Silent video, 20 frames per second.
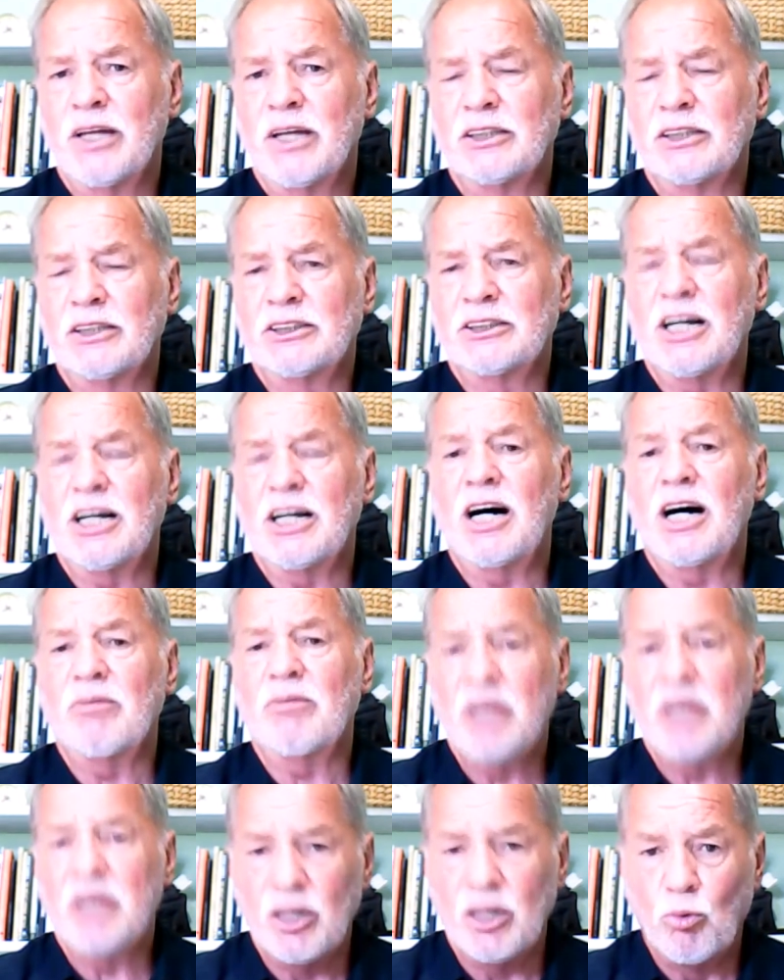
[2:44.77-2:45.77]
and to
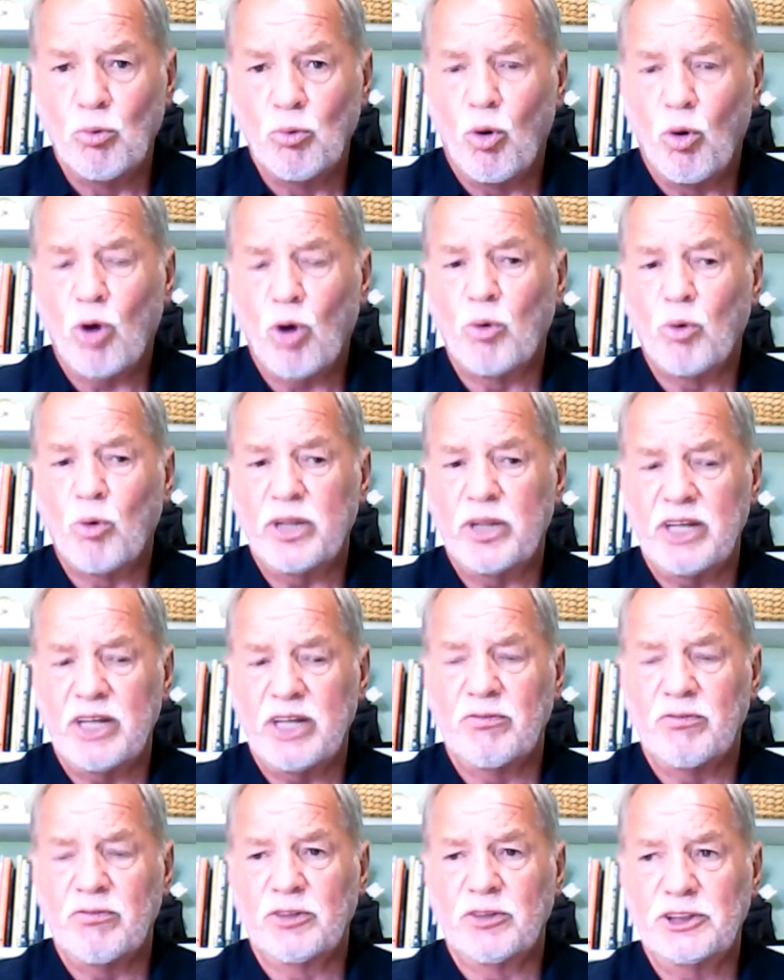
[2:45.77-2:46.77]
stop and walk with
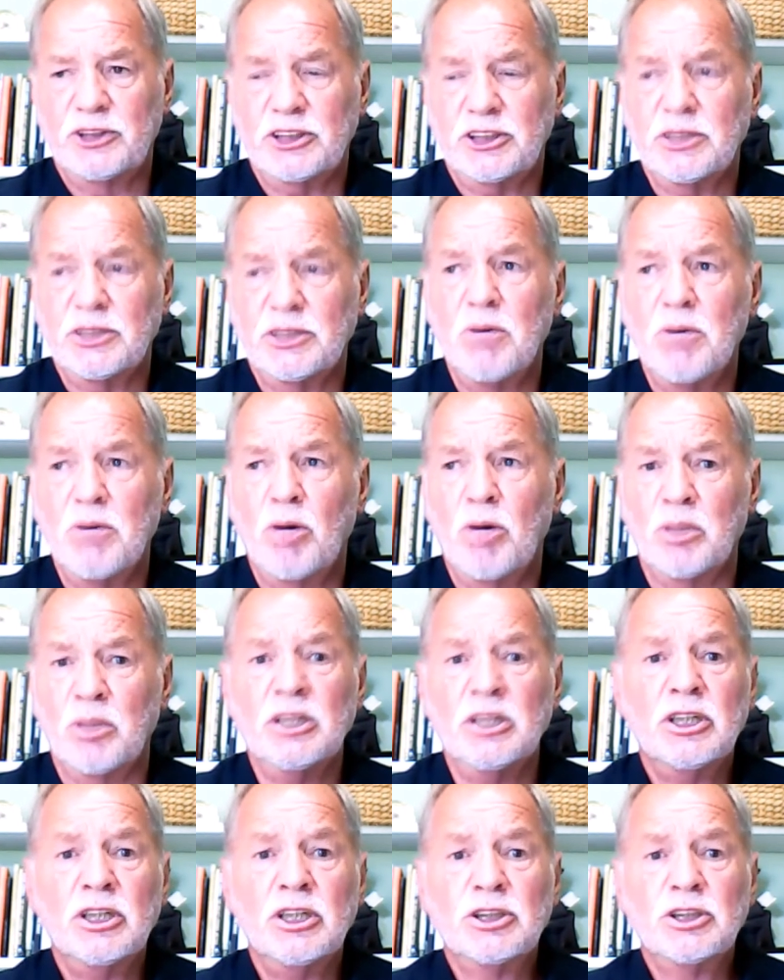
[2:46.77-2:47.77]
him for just a
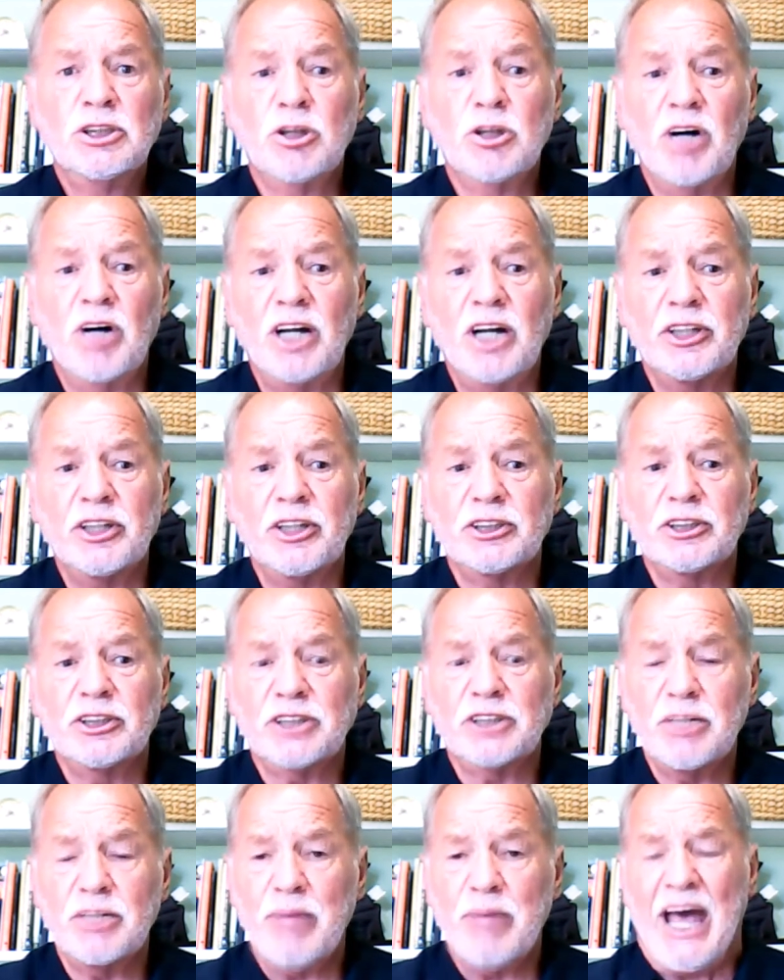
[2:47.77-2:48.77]
moment so others
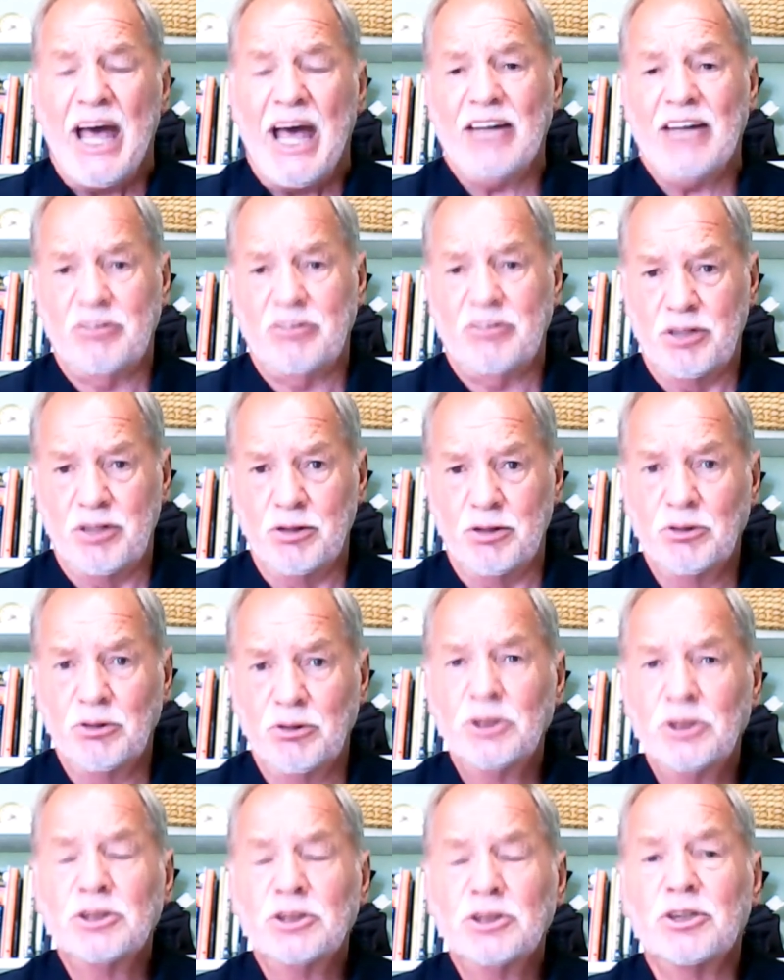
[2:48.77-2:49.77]
can pass you,
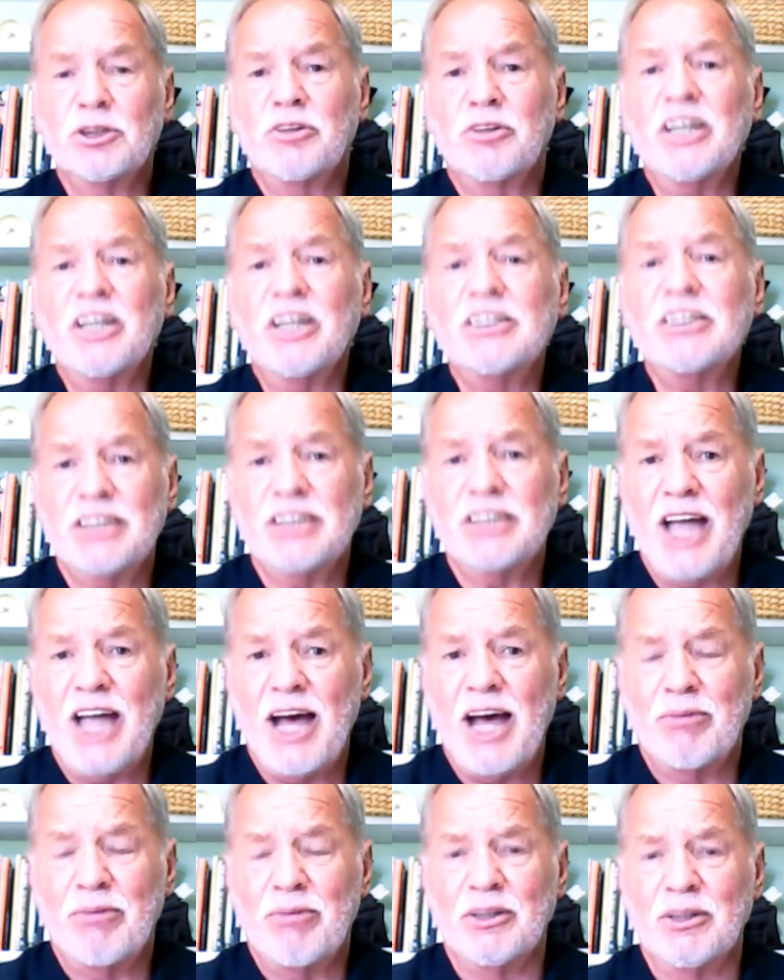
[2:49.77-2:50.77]
so things can
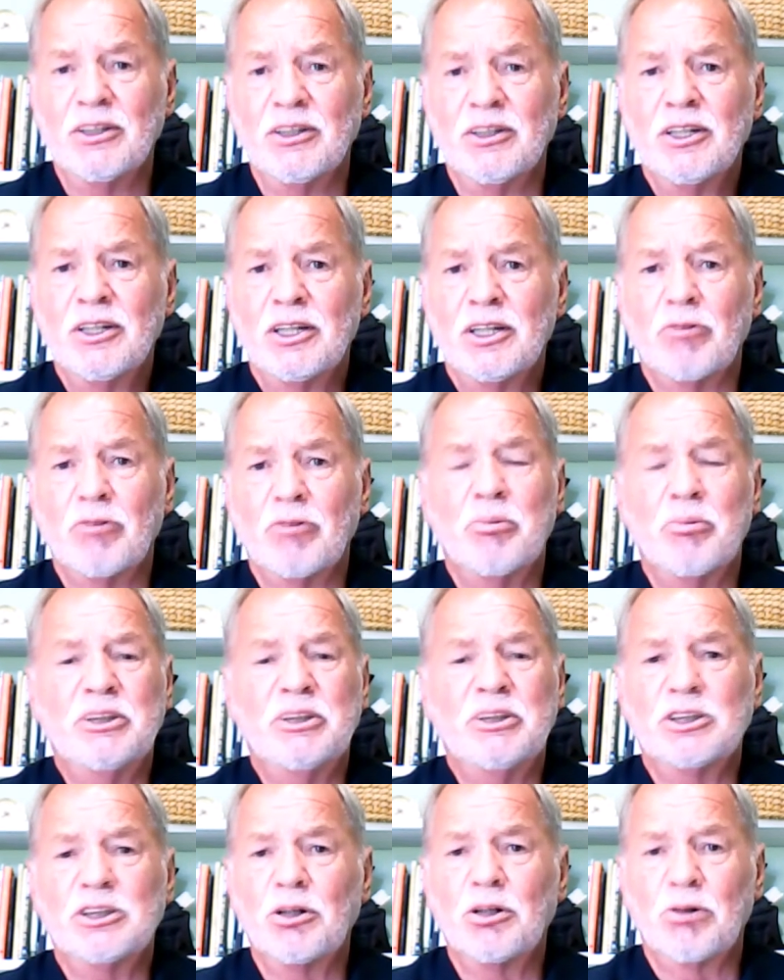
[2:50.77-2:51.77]
happen that will
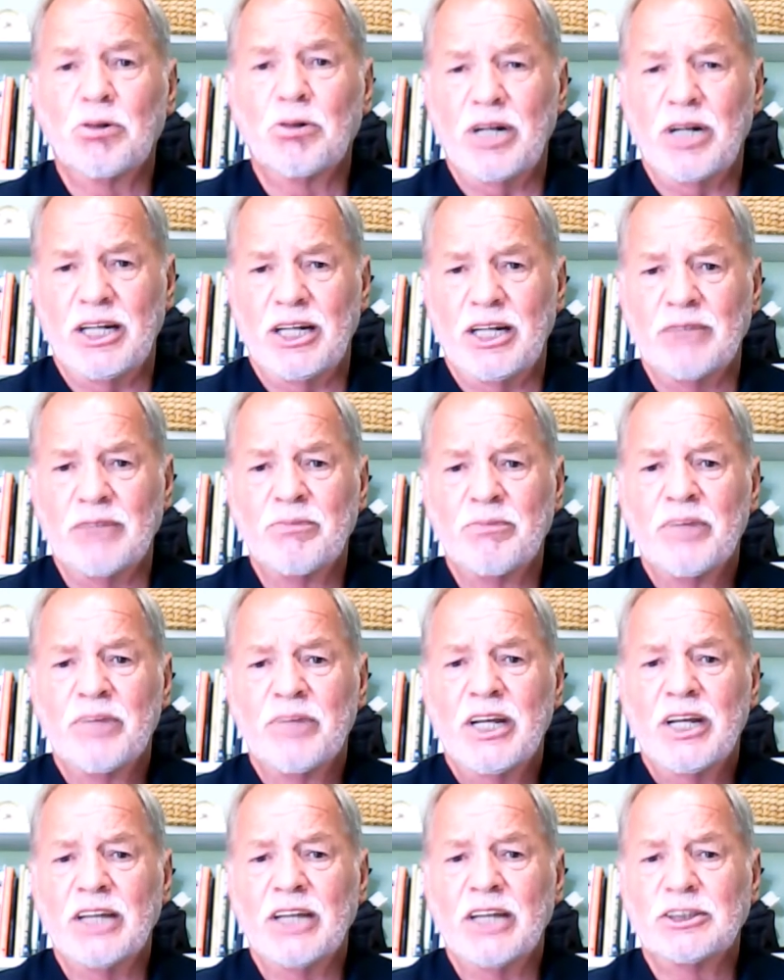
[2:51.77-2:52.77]
be so grand
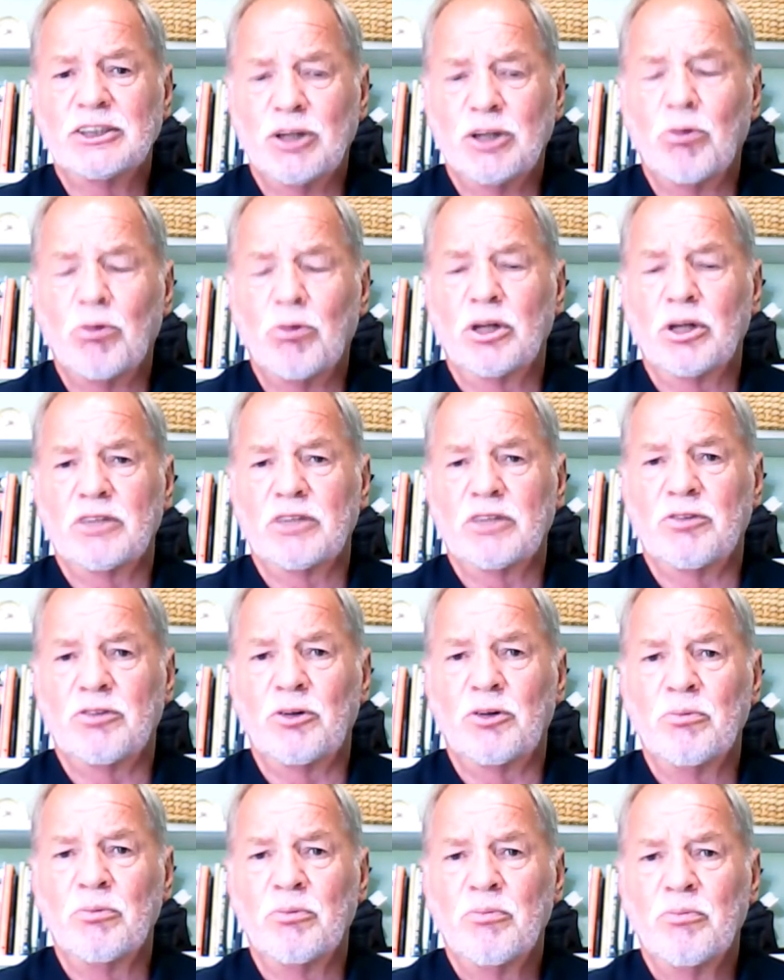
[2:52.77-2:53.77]
and so
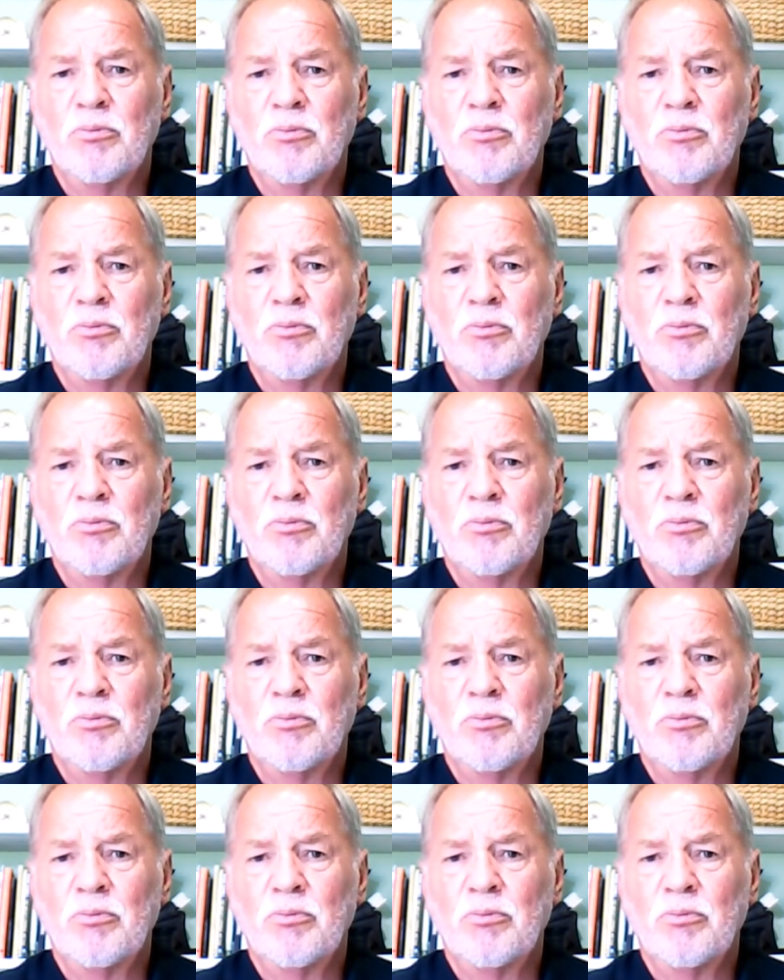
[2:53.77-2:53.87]
wonderful.